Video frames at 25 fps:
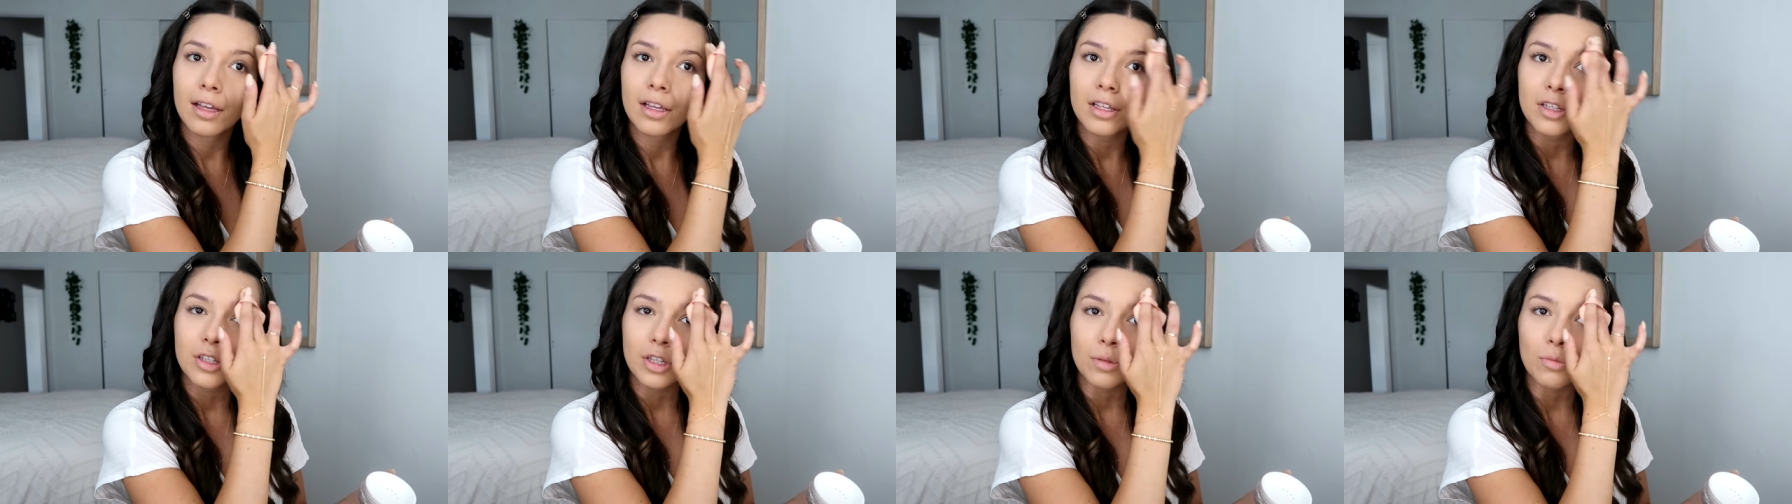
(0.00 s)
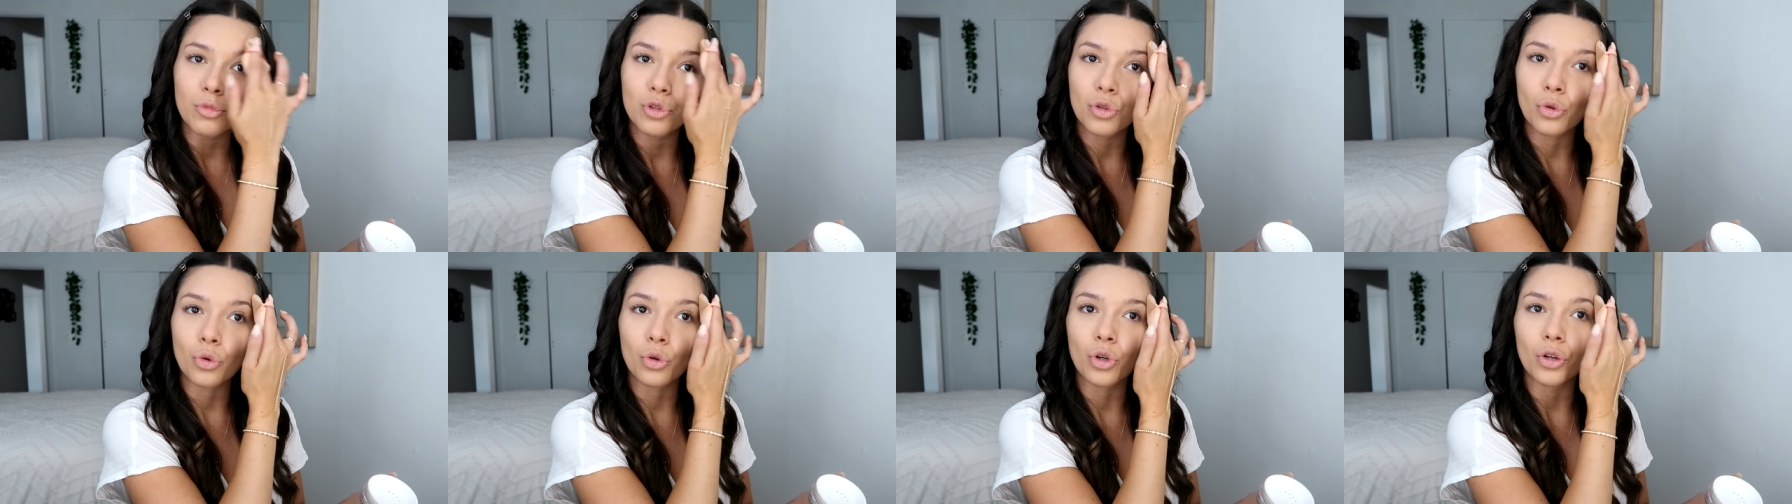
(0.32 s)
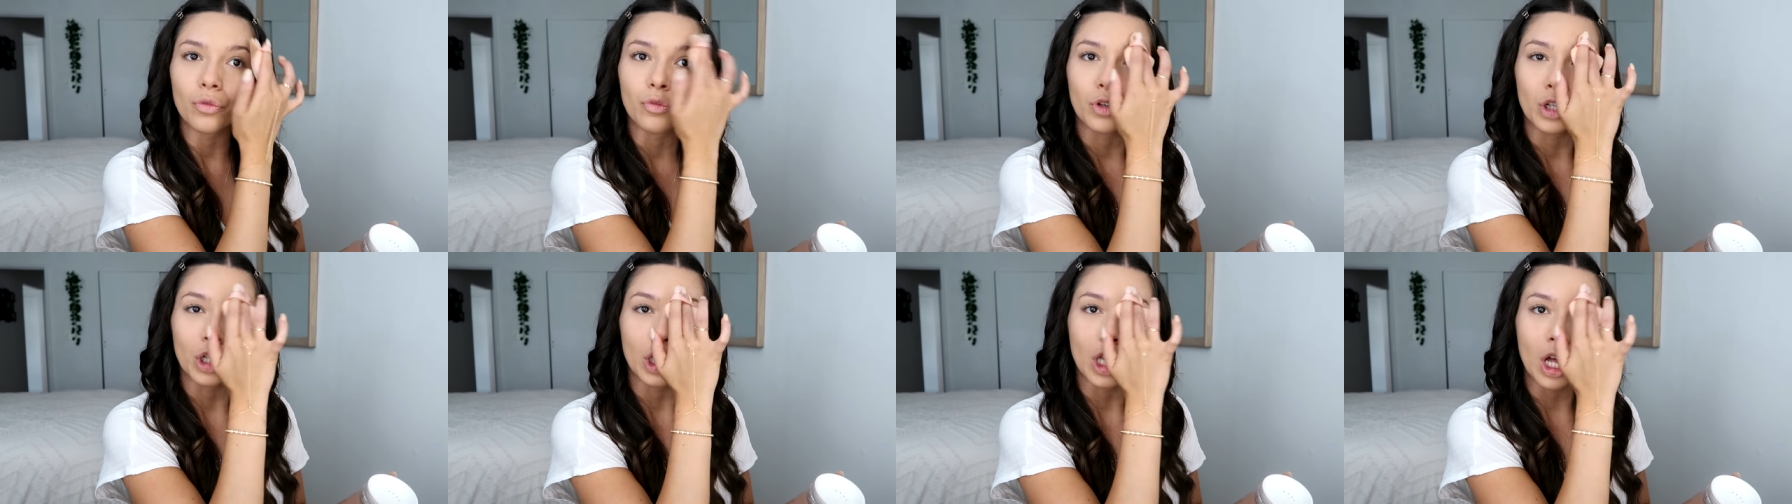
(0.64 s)
some sort
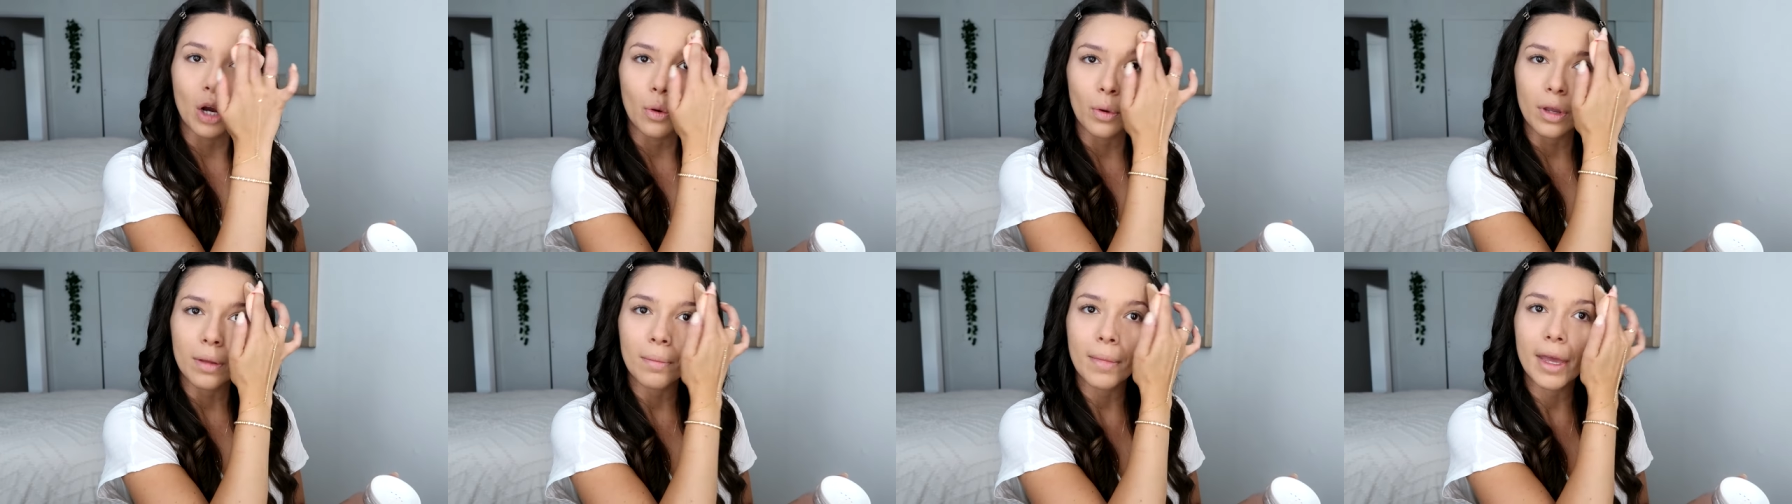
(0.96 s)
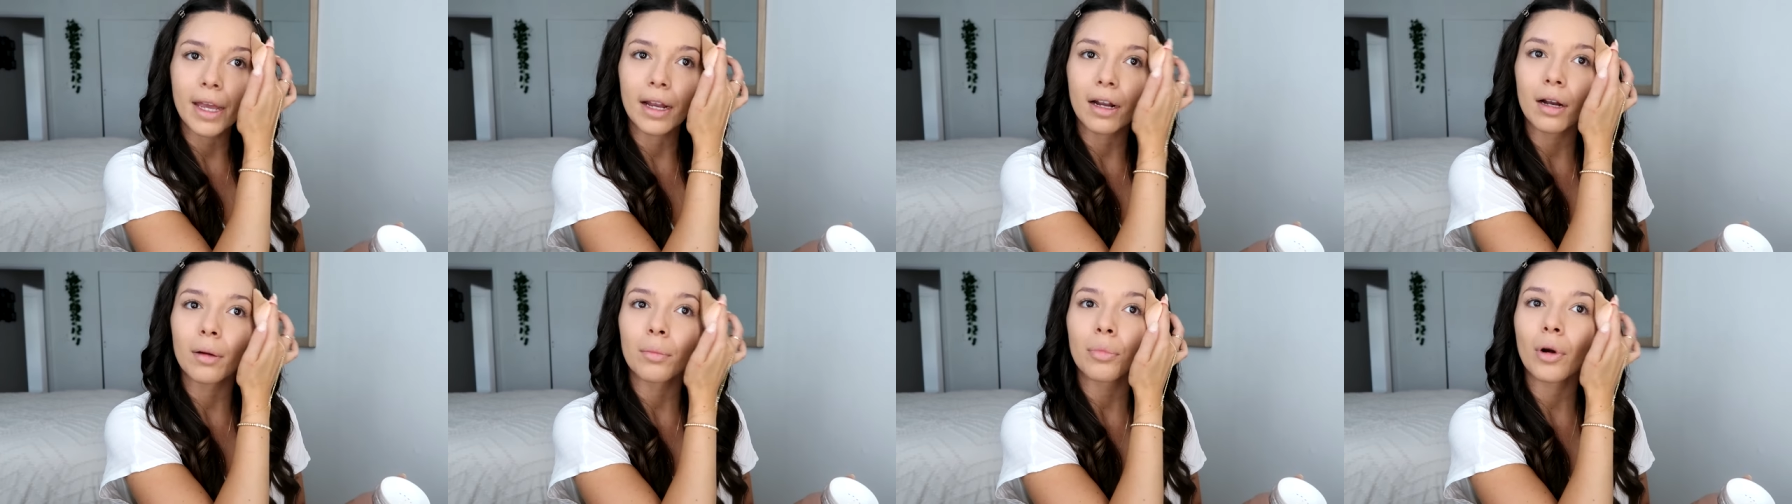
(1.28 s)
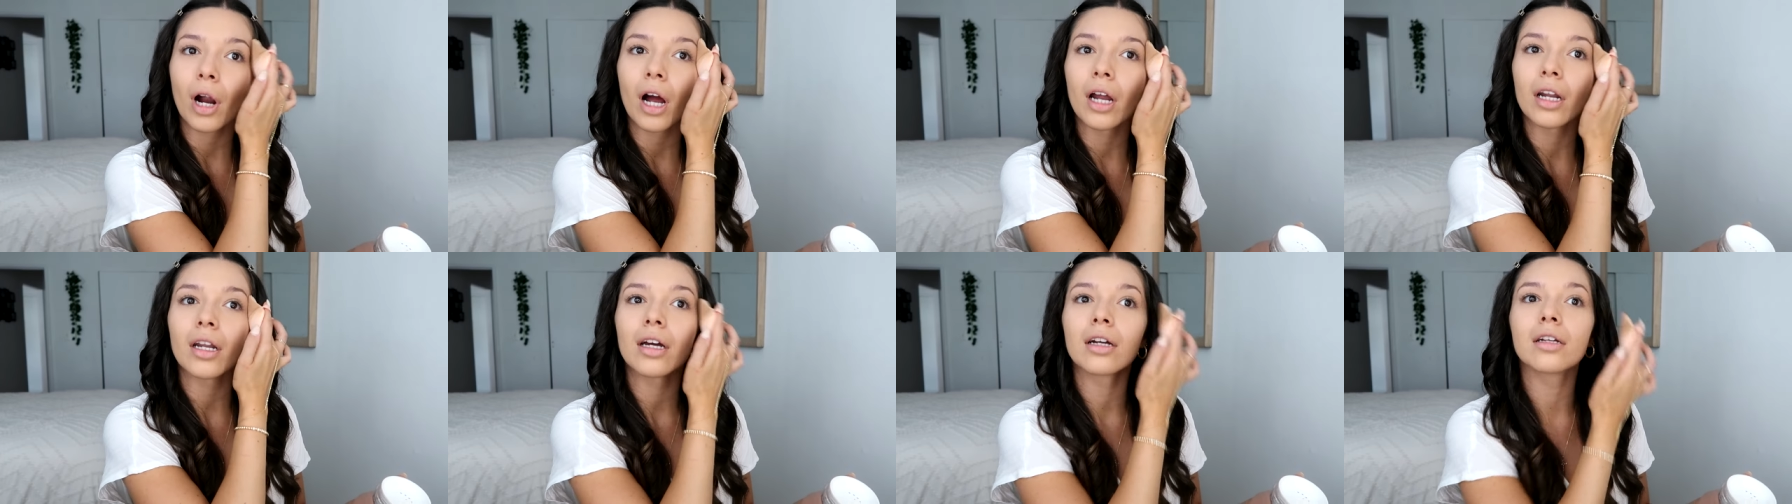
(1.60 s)
of glowy makeup
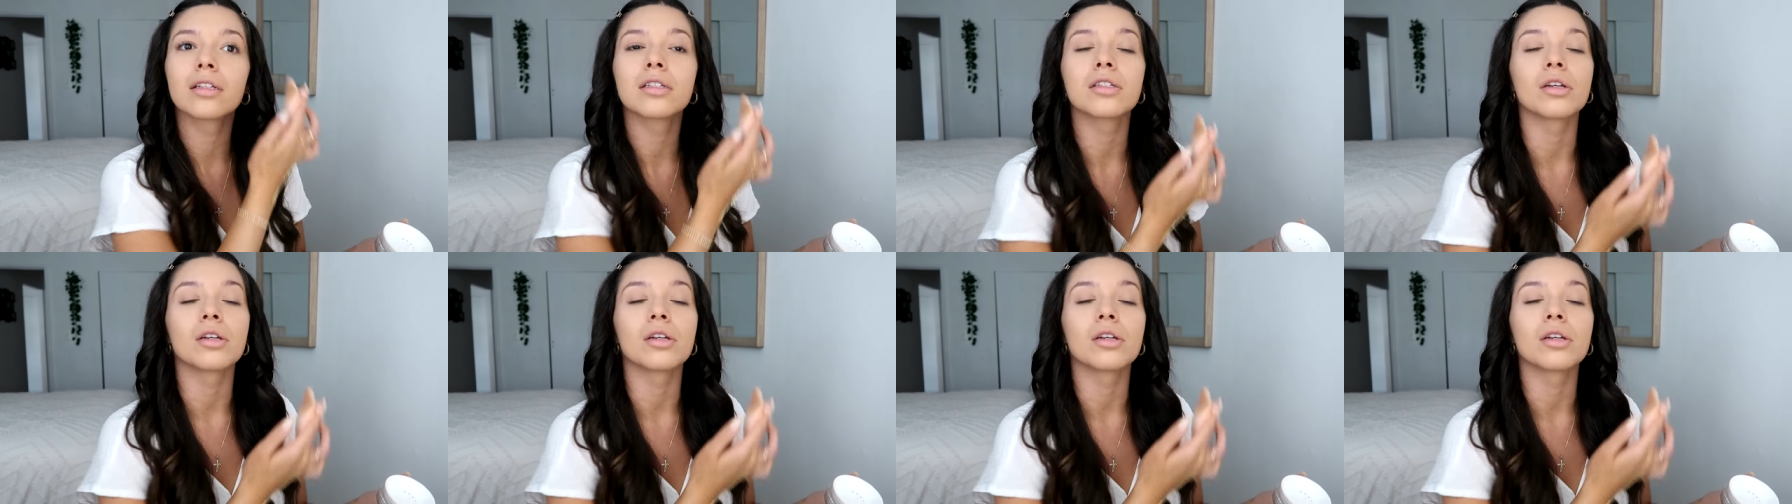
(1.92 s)
product,